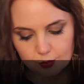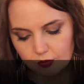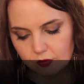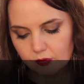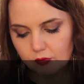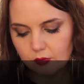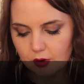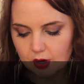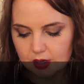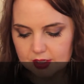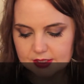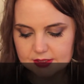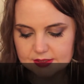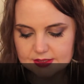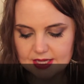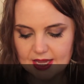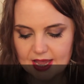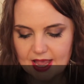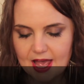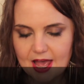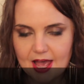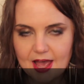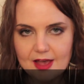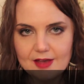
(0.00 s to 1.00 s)
product I
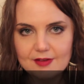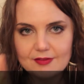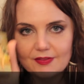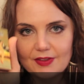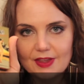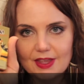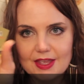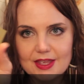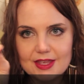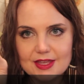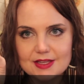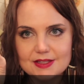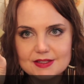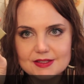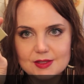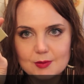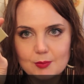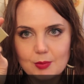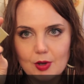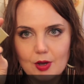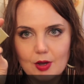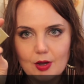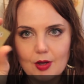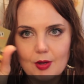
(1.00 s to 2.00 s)
have is
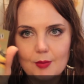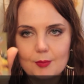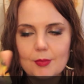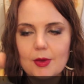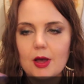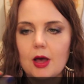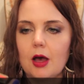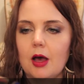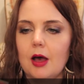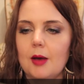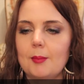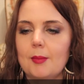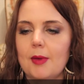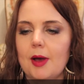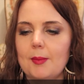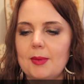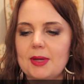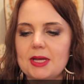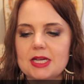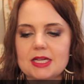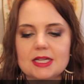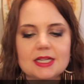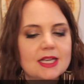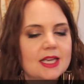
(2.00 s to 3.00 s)
theBalm Hot
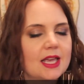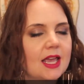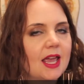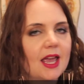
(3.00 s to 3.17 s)
Mama,